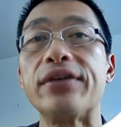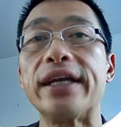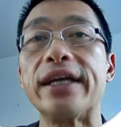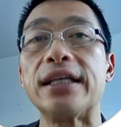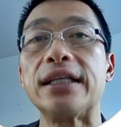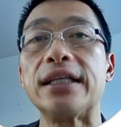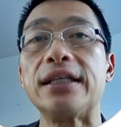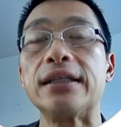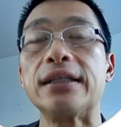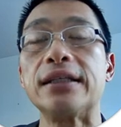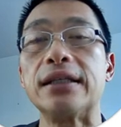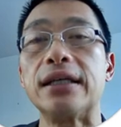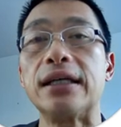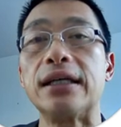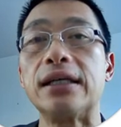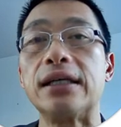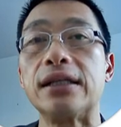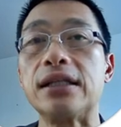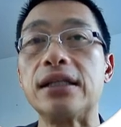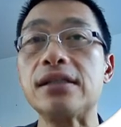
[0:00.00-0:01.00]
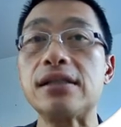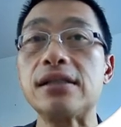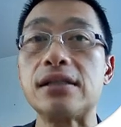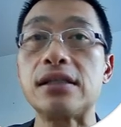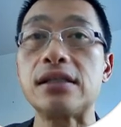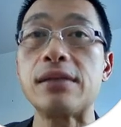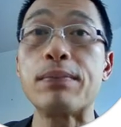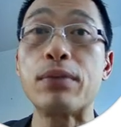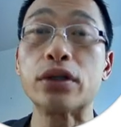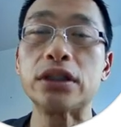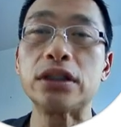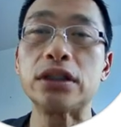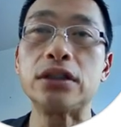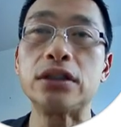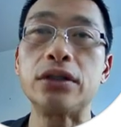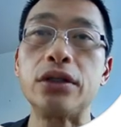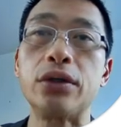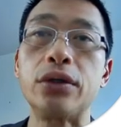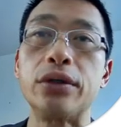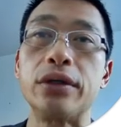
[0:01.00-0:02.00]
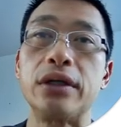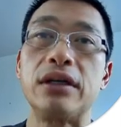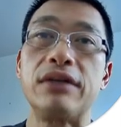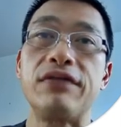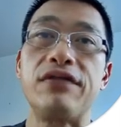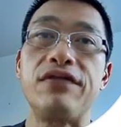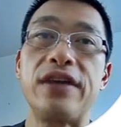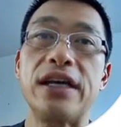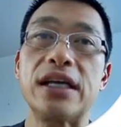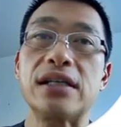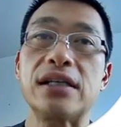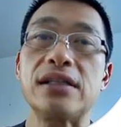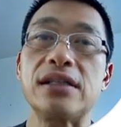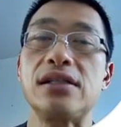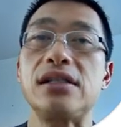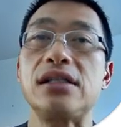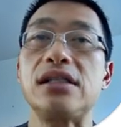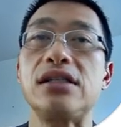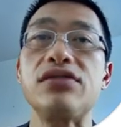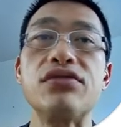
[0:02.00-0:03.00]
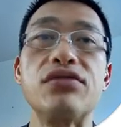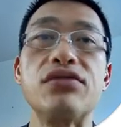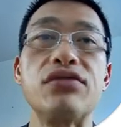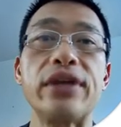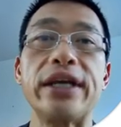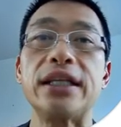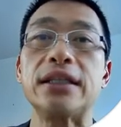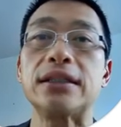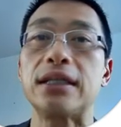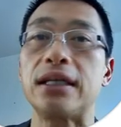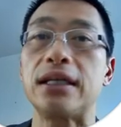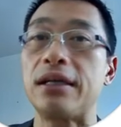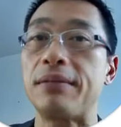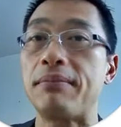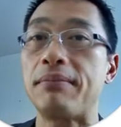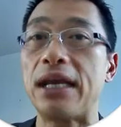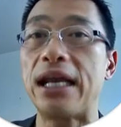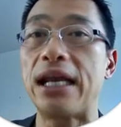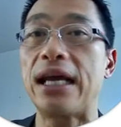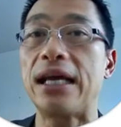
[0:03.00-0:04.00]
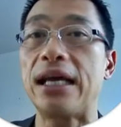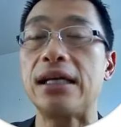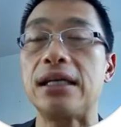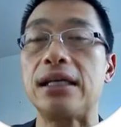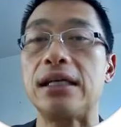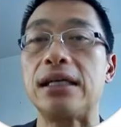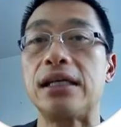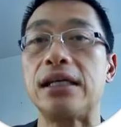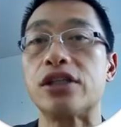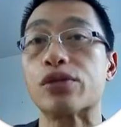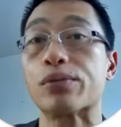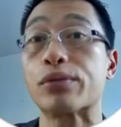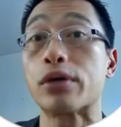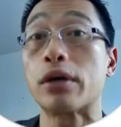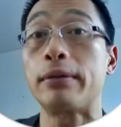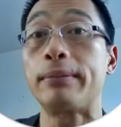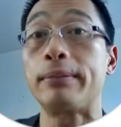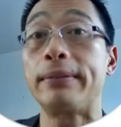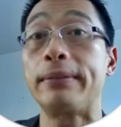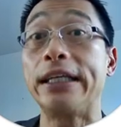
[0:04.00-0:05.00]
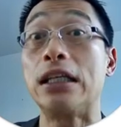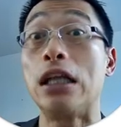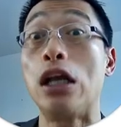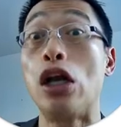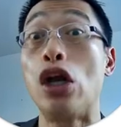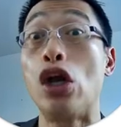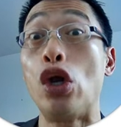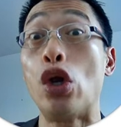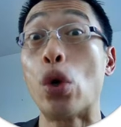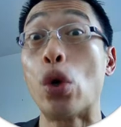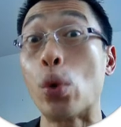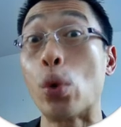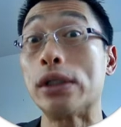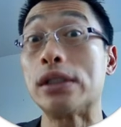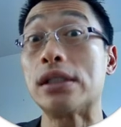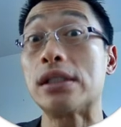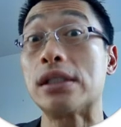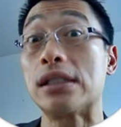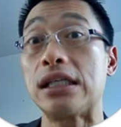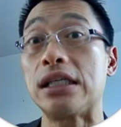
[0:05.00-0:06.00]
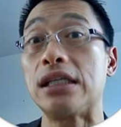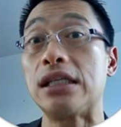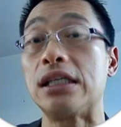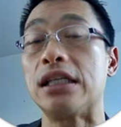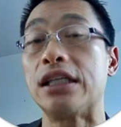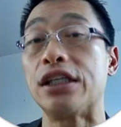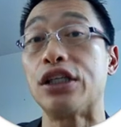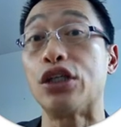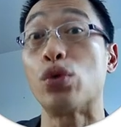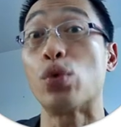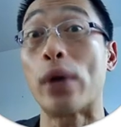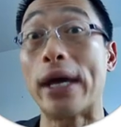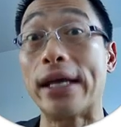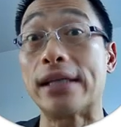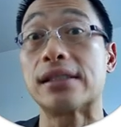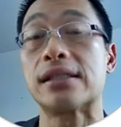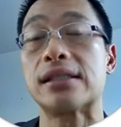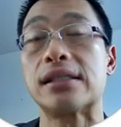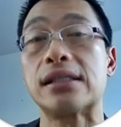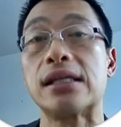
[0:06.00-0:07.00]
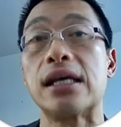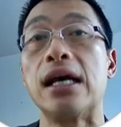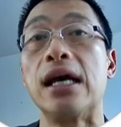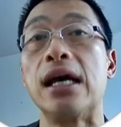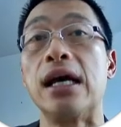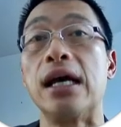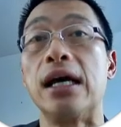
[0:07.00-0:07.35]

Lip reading: rate here, this is important to note. The vacancy rate in Manhattan is probably the lowest in the US.